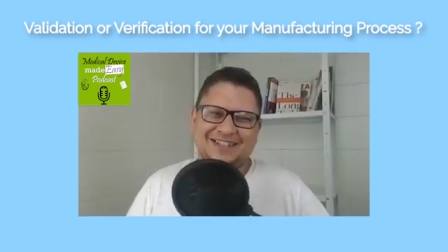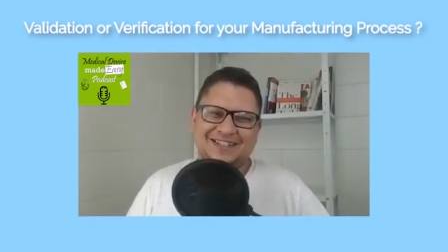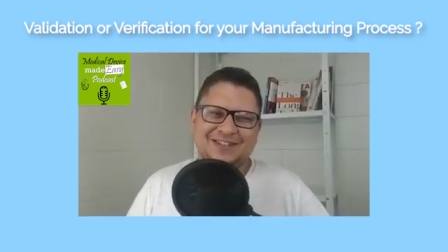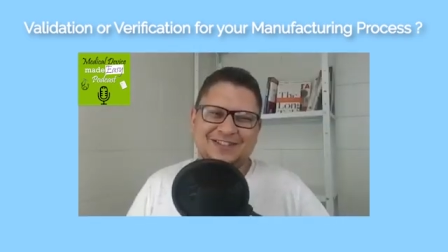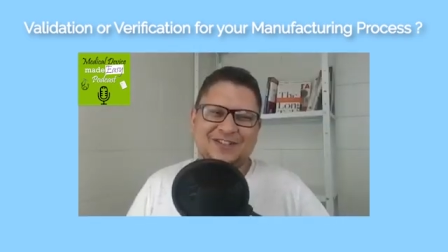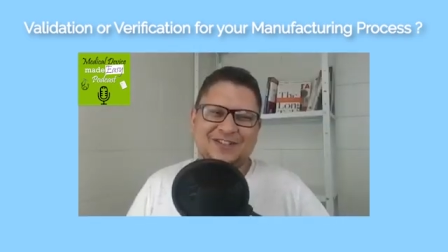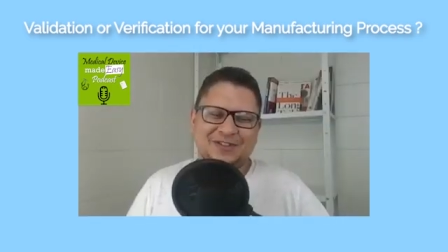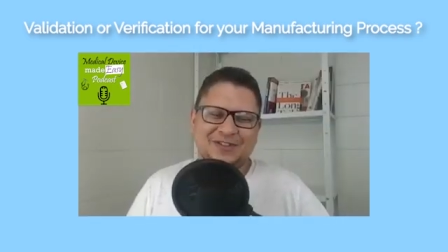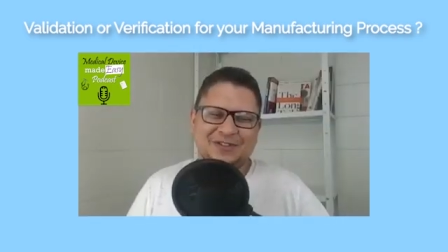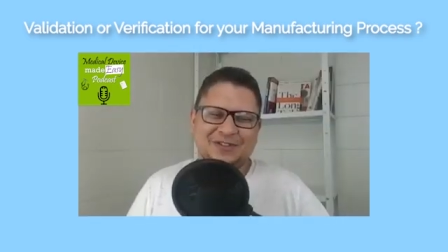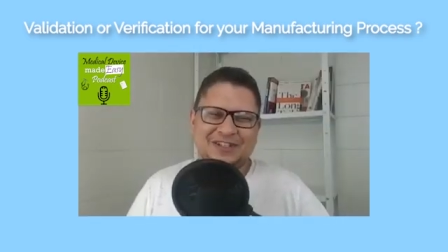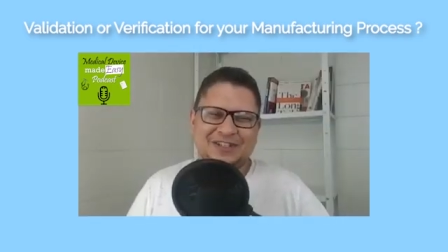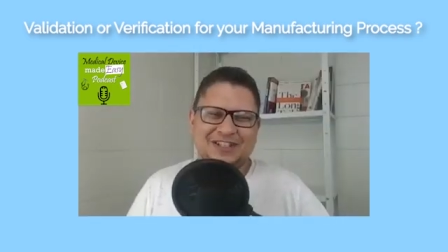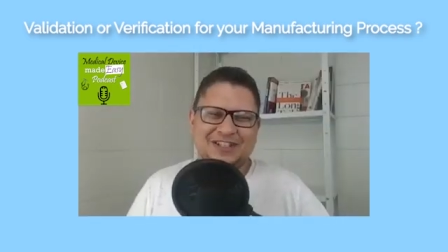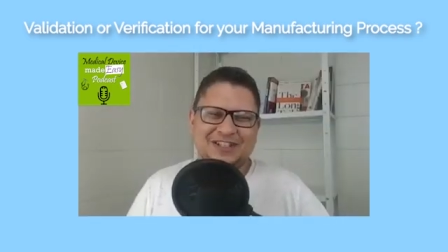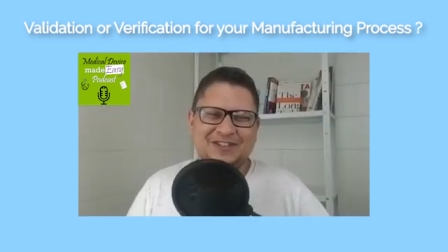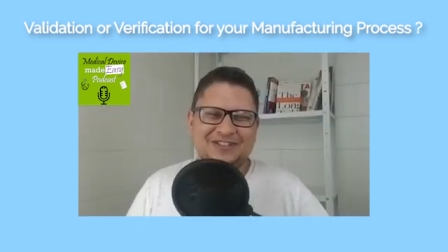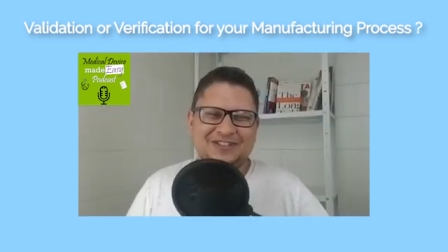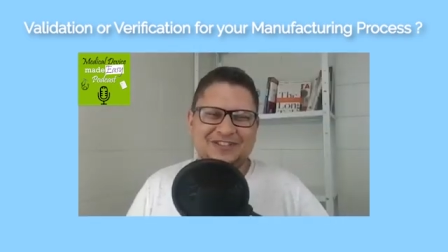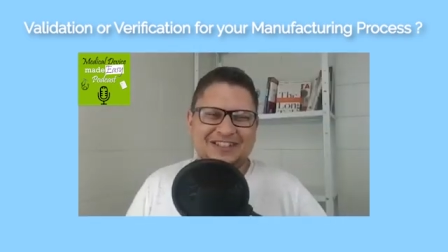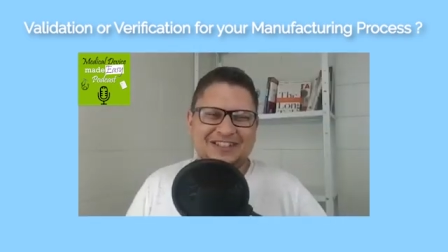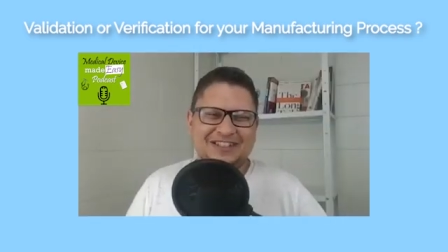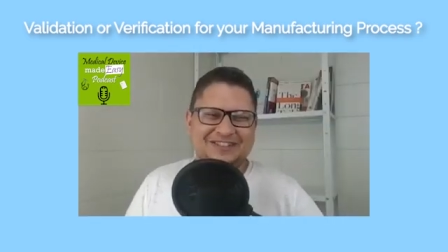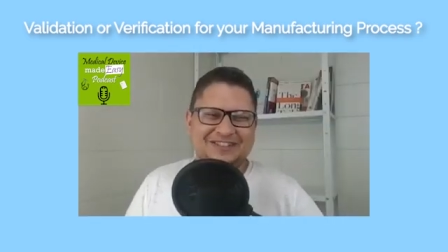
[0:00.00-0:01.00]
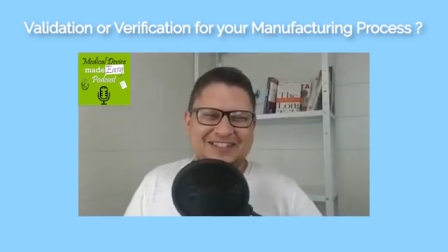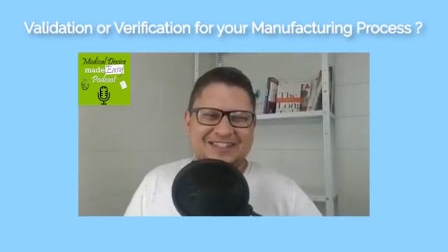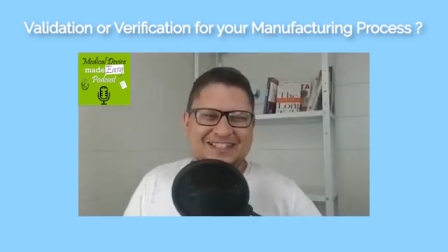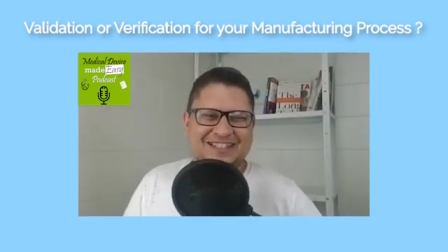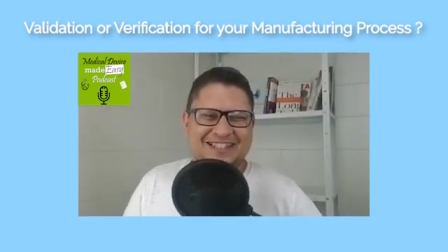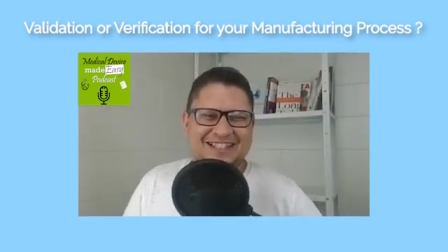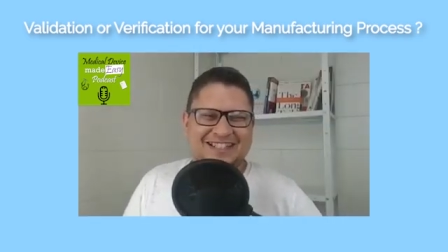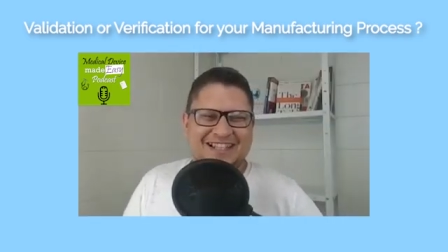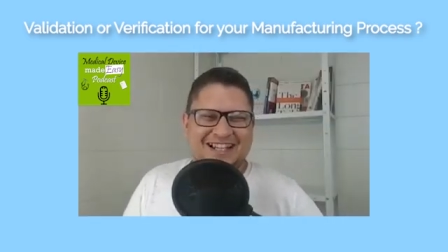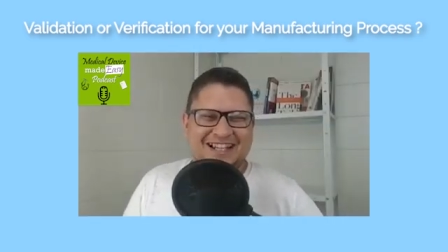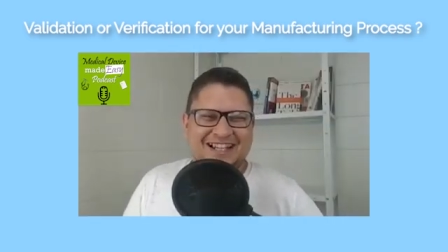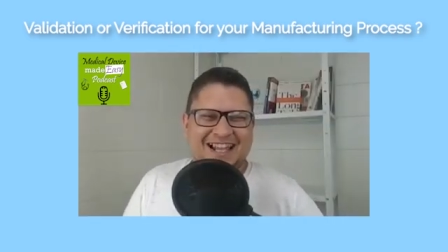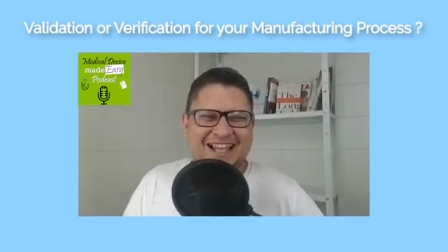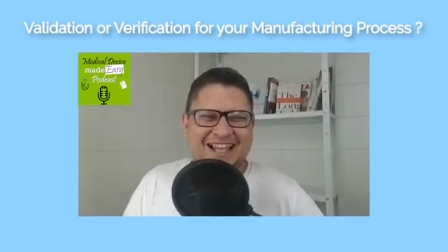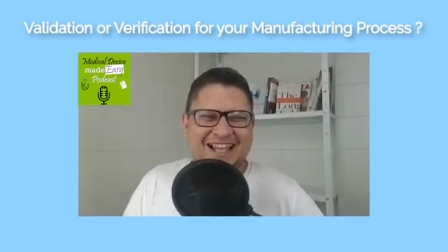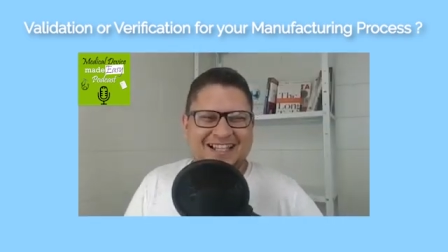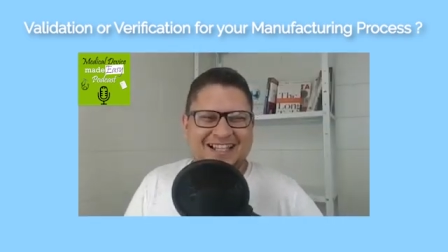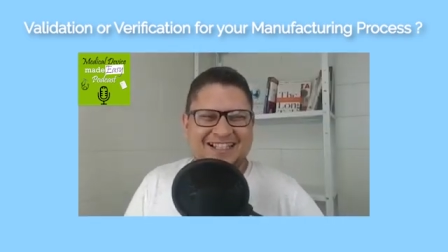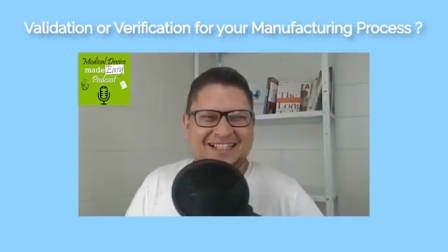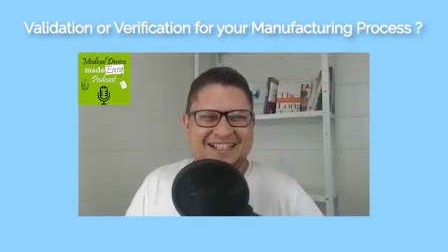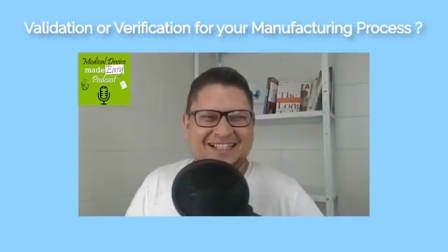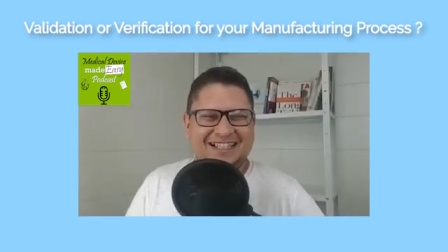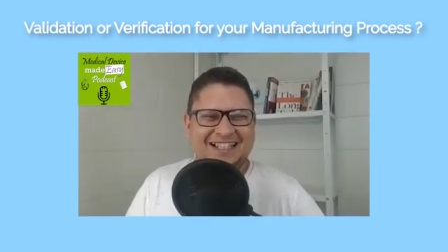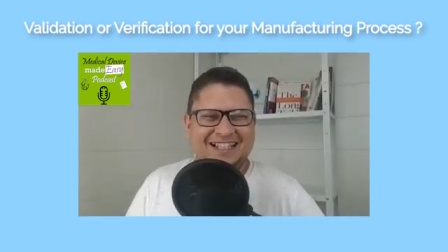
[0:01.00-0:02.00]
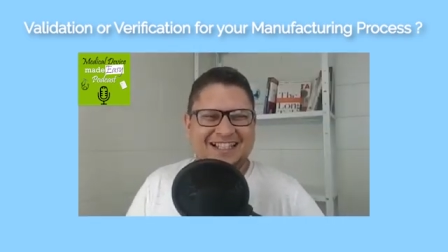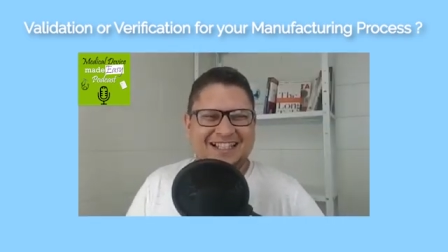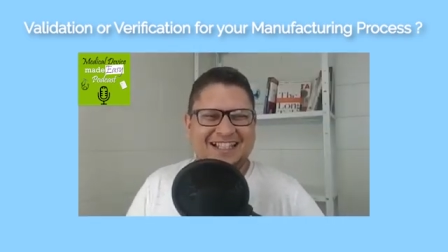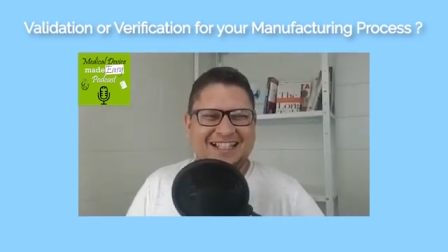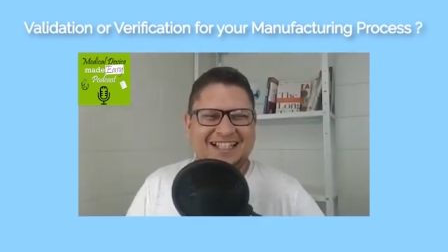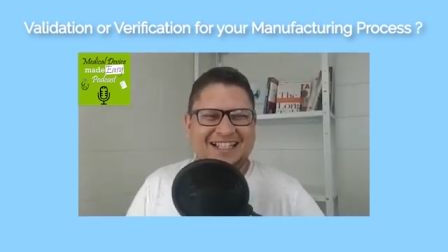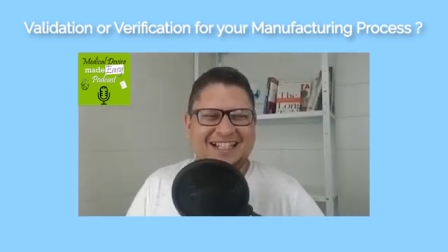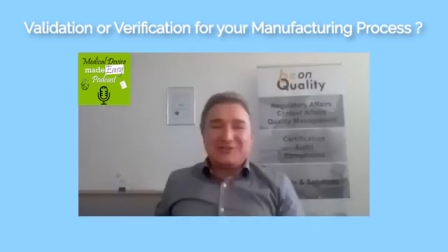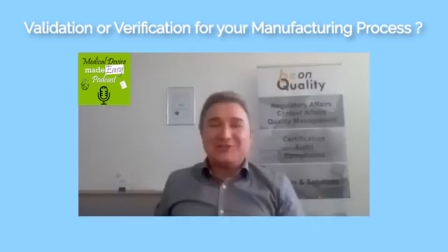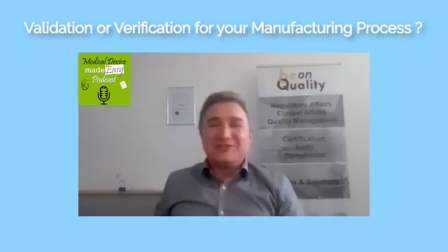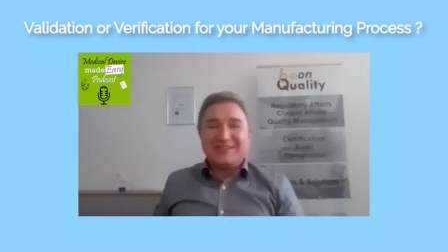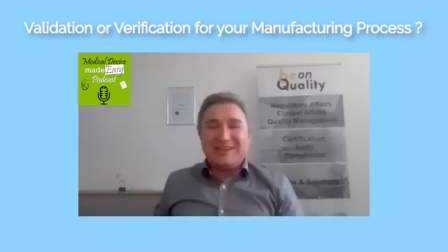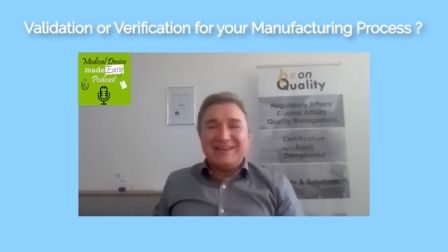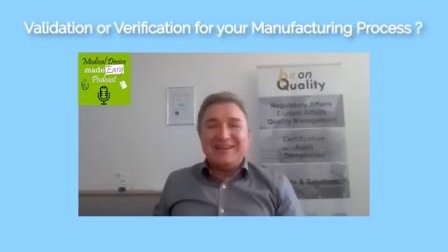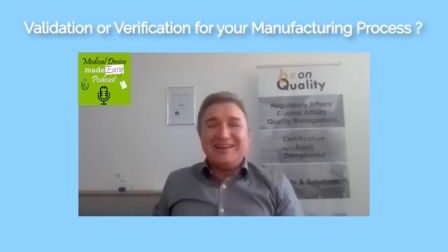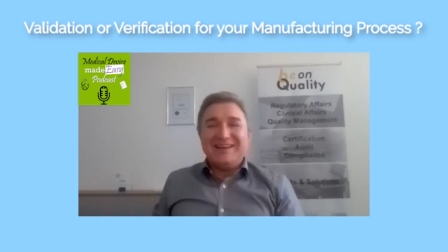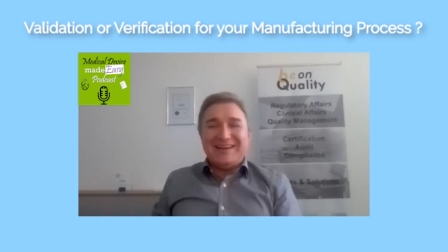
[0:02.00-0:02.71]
you should really convert to digital. I, I should.